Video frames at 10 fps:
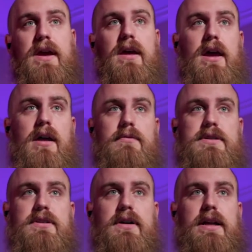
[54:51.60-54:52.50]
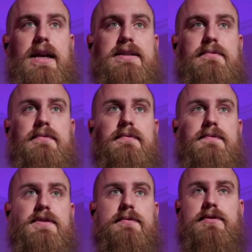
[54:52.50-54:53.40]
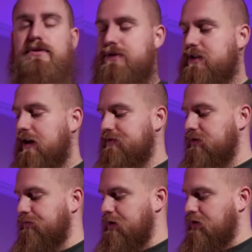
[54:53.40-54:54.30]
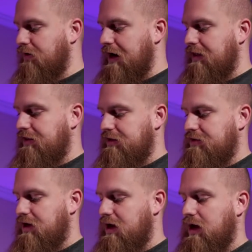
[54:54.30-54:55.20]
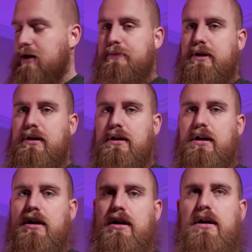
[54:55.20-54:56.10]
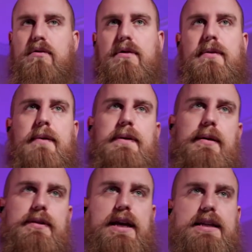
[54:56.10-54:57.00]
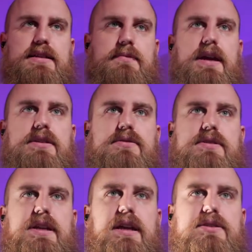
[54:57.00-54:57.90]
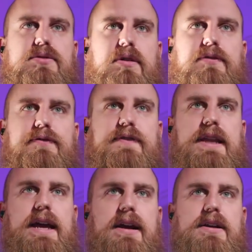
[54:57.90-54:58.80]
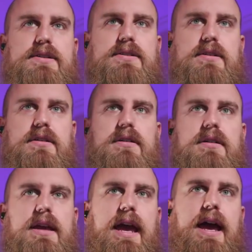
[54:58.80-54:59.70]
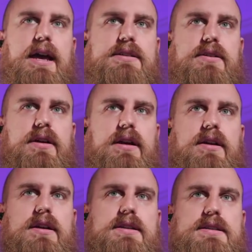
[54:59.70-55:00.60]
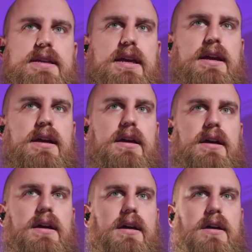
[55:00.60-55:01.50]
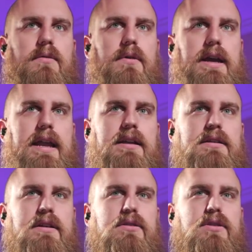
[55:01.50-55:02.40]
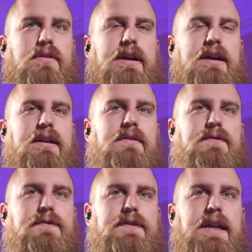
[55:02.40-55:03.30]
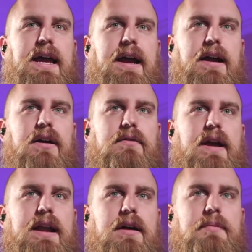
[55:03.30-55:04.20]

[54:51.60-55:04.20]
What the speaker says: and we're still going to get some cool stuff. So if we crank this up, we might be able to get some interesting sort of flares. Yeah, so here you can see we're getting a little green flare right up